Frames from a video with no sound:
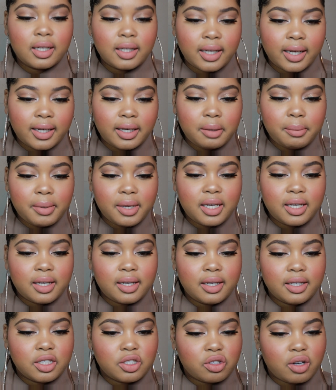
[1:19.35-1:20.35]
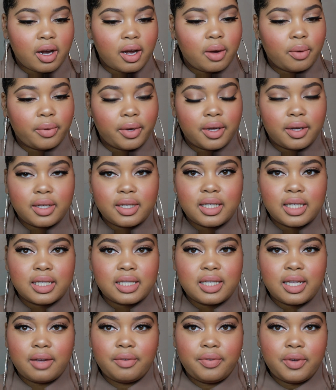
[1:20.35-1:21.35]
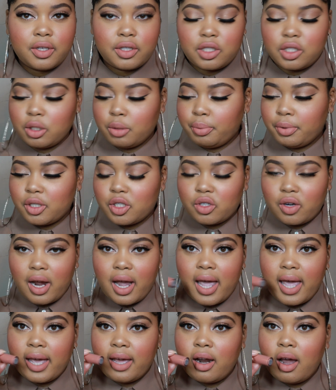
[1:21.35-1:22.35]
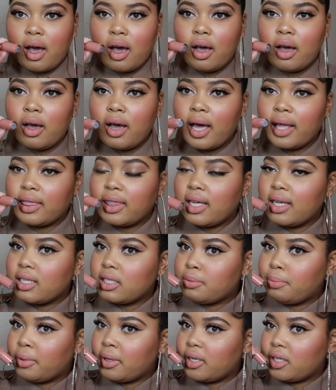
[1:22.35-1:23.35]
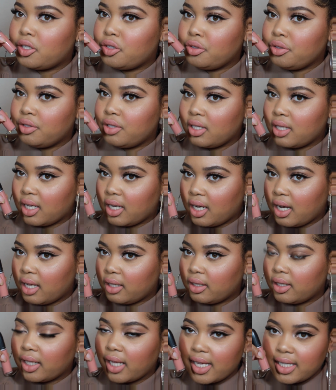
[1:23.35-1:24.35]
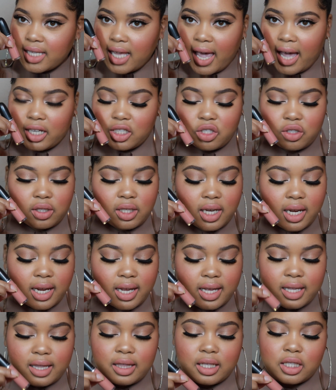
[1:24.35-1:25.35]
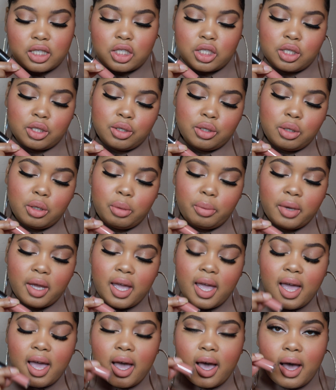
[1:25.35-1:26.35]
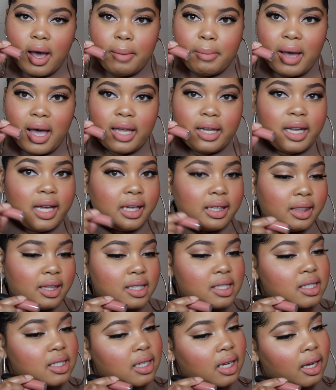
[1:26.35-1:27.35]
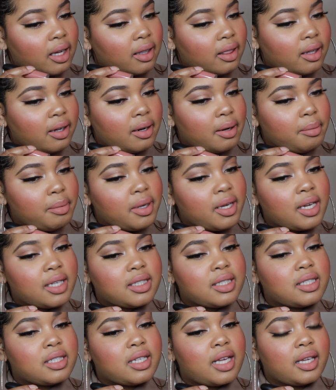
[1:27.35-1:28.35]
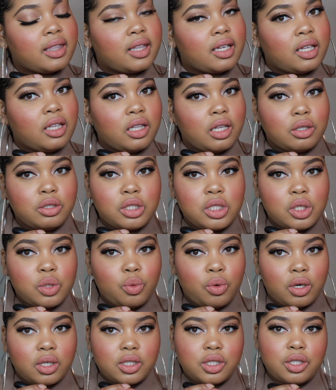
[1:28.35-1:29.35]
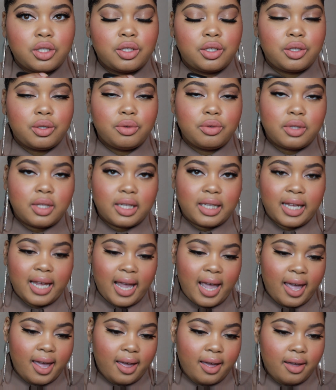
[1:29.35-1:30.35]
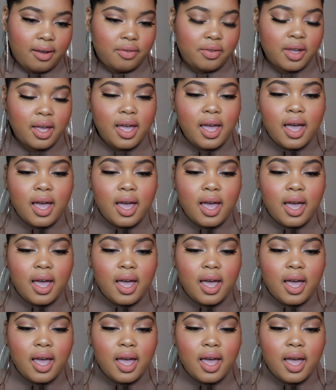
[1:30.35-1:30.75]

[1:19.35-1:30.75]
Lady Be Good dry well. It does not feel super dry at all. I think it's pretty true to the color that's actually in the tube. Um, I like this color because it's like the closest one to nude that they have.